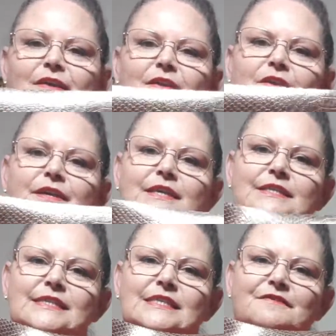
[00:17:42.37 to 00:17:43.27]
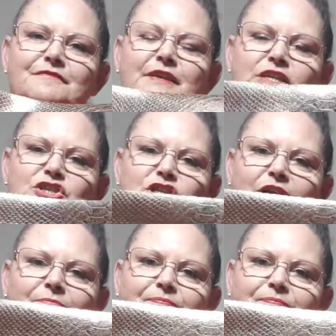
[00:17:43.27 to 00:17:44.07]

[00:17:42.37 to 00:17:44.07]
like it's the feature